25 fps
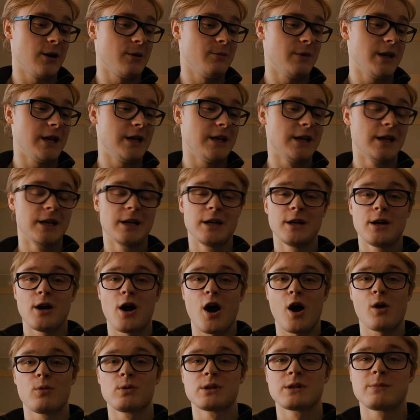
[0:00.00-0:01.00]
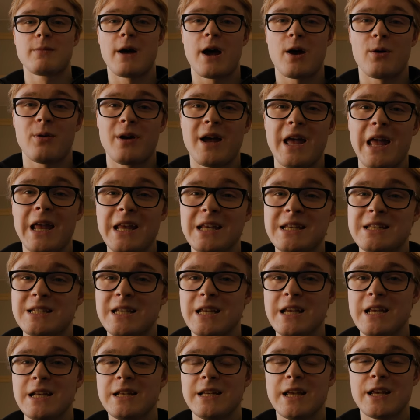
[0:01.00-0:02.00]
I mean, I was about
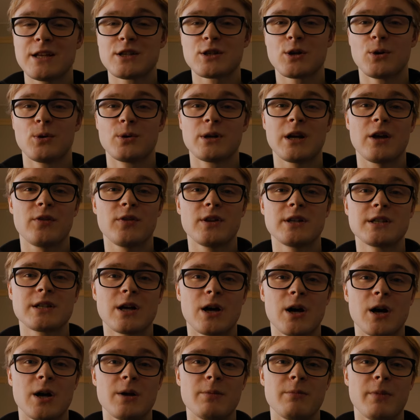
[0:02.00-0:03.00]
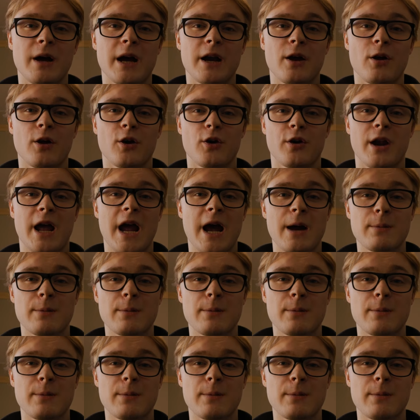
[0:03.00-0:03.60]
18 years old at the time and I got